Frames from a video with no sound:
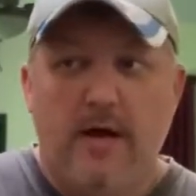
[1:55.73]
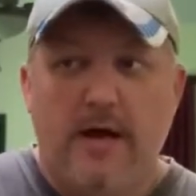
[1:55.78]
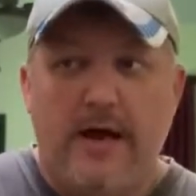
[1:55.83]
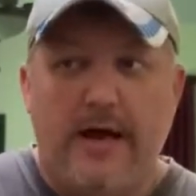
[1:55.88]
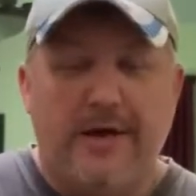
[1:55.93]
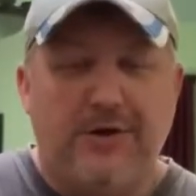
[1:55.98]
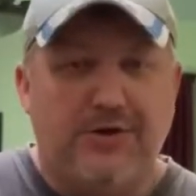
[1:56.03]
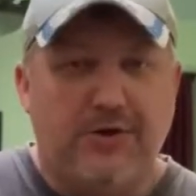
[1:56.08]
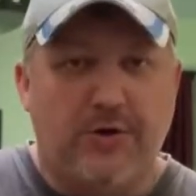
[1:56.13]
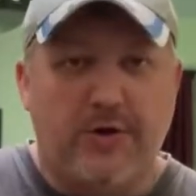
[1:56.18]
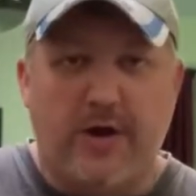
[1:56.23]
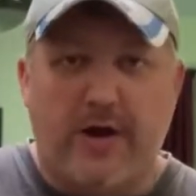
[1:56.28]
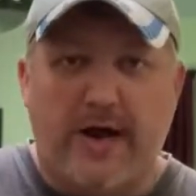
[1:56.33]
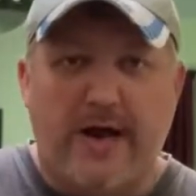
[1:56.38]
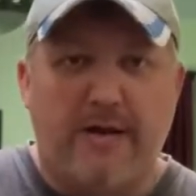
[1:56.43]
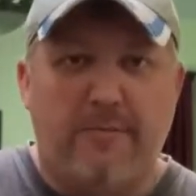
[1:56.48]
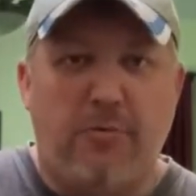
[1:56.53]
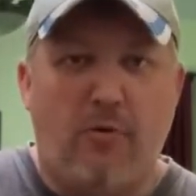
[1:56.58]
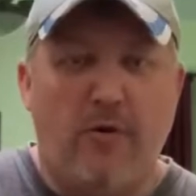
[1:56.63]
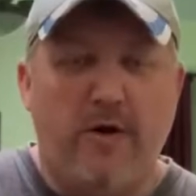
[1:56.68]
I enjoy your
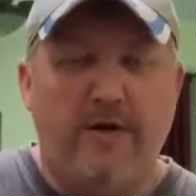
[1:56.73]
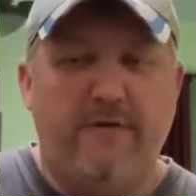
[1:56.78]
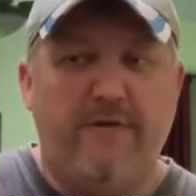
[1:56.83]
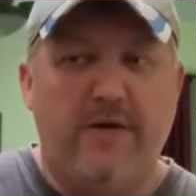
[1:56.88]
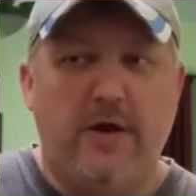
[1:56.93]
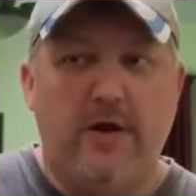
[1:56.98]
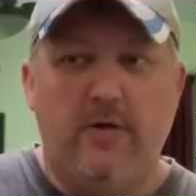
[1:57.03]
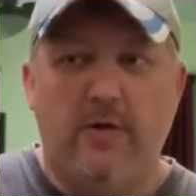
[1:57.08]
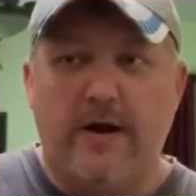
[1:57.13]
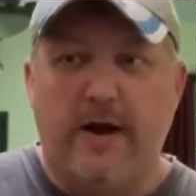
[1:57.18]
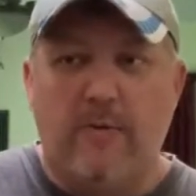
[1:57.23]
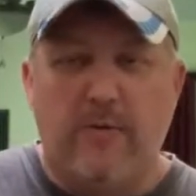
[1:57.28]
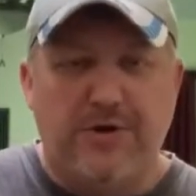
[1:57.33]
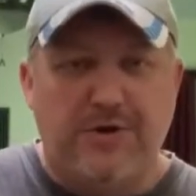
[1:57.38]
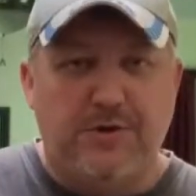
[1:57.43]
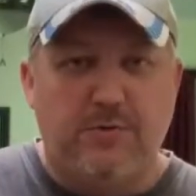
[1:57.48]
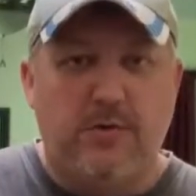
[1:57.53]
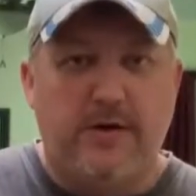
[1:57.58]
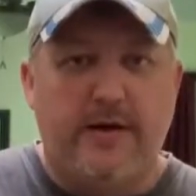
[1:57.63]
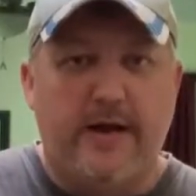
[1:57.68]
kind of point of view, and I
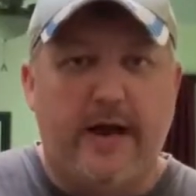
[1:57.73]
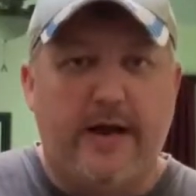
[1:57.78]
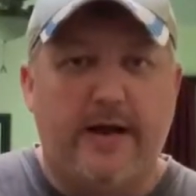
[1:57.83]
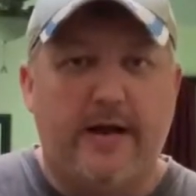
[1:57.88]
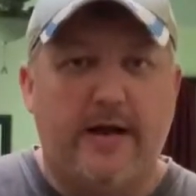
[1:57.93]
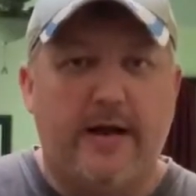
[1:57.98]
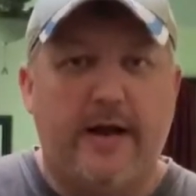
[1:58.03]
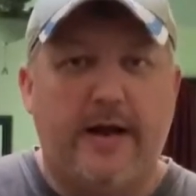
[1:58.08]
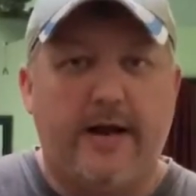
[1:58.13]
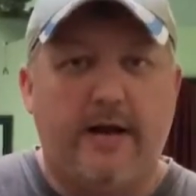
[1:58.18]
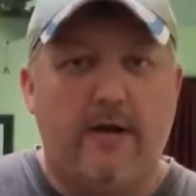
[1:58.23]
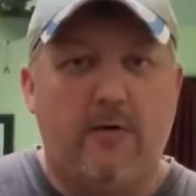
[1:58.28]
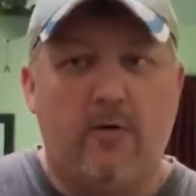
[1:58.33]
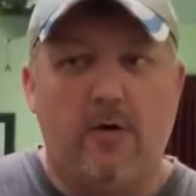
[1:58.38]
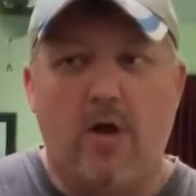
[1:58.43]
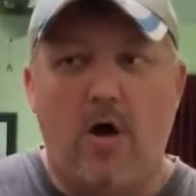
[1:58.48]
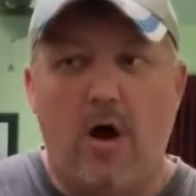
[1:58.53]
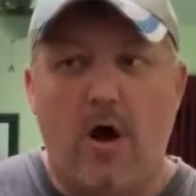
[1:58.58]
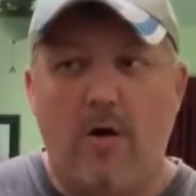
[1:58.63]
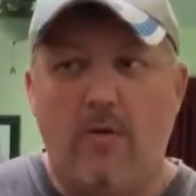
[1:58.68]
wish you would kind of go
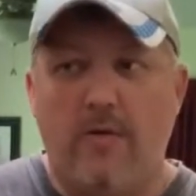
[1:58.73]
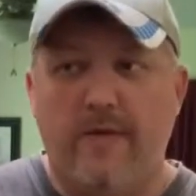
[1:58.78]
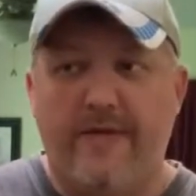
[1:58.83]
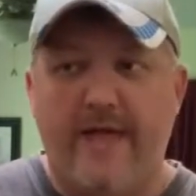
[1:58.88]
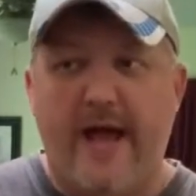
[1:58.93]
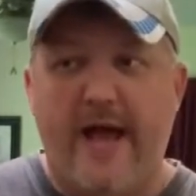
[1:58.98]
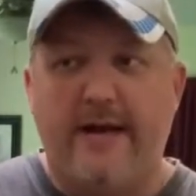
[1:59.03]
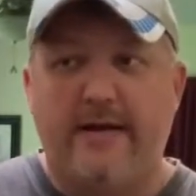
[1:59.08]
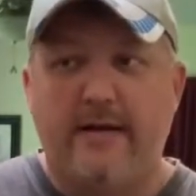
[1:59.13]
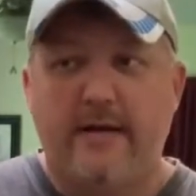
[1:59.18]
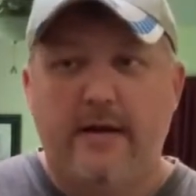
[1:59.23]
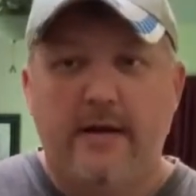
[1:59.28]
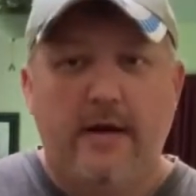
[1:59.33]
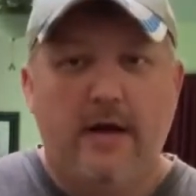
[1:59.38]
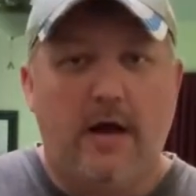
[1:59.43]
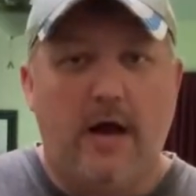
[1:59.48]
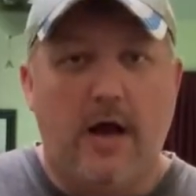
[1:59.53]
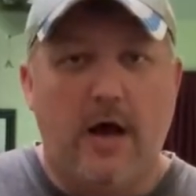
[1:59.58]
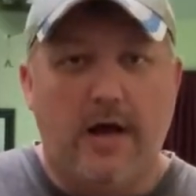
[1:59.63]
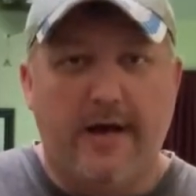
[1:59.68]
along with that
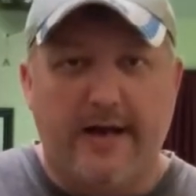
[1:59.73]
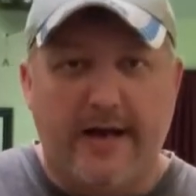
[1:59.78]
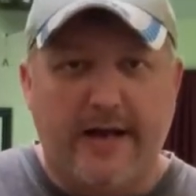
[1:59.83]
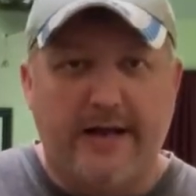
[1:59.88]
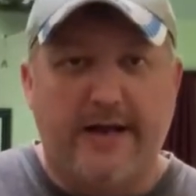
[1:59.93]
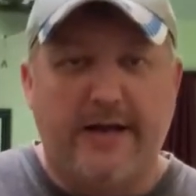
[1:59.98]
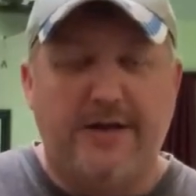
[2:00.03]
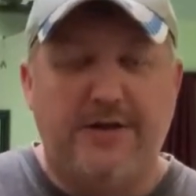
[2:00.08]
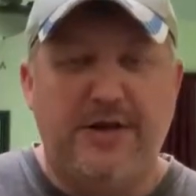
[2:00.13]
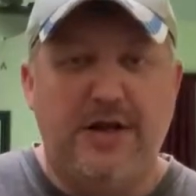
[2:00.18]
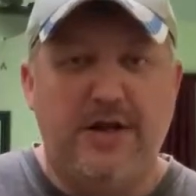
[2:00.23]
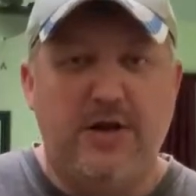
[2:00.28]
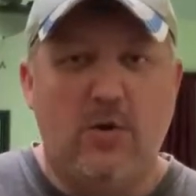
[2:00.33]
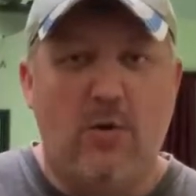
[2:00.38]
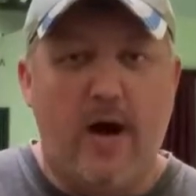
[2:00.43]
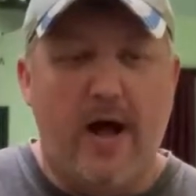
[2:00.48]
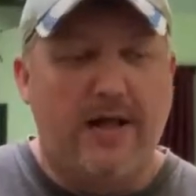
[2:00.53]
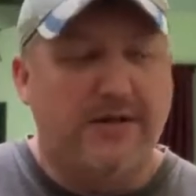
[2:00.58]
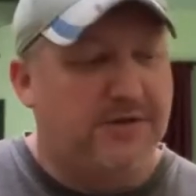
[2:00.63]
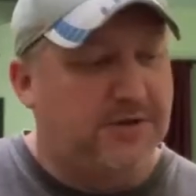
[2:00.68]
and kind of continue
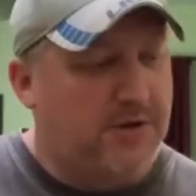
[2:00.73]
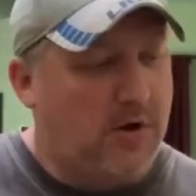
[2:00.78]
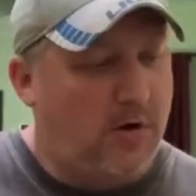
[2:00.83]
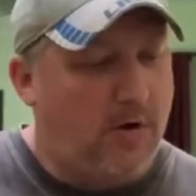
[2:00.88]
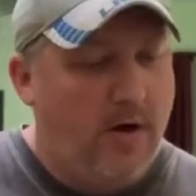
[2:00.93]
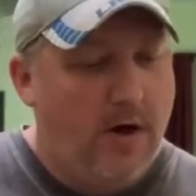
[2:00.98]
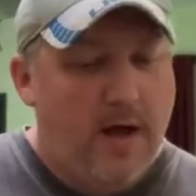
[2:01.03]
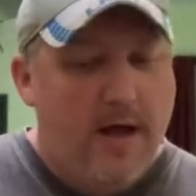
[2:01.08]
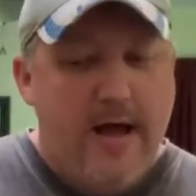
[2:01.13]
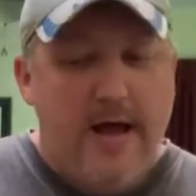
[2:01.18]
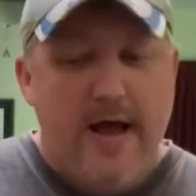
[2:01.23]
on. So